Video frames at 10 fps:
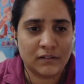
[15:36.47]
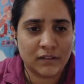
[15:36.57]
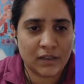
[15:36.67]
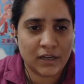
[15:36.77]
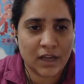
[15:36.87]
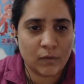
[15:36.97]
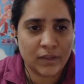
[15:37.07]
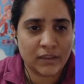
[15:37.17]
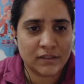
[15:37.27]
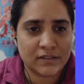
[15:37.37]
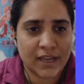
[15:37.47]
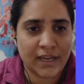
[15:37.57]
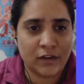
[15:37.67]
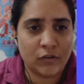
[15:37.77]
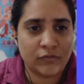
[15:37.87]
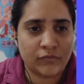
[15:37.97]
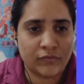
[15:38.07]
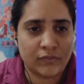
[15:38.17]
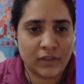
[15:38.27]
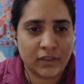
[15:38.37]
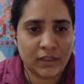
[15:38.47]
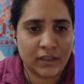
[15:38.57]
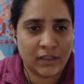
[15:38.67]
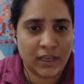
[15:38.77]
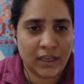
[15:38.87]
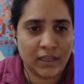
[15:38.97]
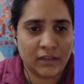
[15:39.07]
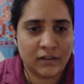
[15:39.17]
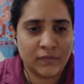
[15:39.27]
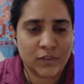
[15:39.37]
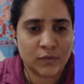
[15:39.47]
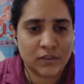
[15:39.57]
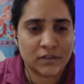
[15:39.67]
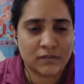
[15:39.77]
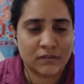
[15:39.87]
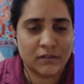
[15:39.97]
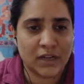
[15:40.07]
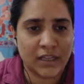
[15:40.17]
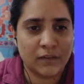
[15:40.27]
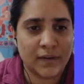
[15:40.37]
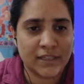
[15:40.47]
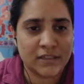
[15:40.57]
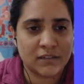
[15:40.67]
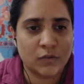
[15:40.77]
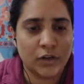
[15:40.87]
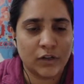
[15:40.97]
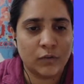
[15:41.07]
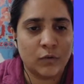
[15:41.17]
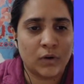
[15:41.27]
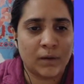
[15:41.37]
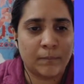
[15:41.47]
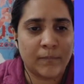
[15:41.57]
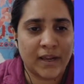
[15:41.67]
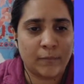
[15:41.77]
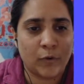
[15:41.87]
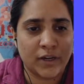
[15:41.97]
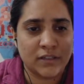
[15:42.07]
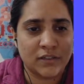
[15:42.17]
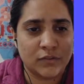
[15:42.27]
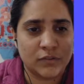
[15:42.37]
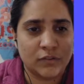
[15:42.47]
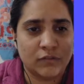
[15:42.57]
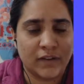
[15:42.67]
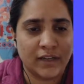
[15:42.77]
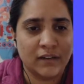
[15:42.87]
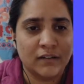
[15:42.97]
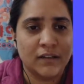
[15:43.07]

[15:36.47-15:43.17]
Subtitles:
allowing the sign of a here, which was otherwise just going to go up by 0.001.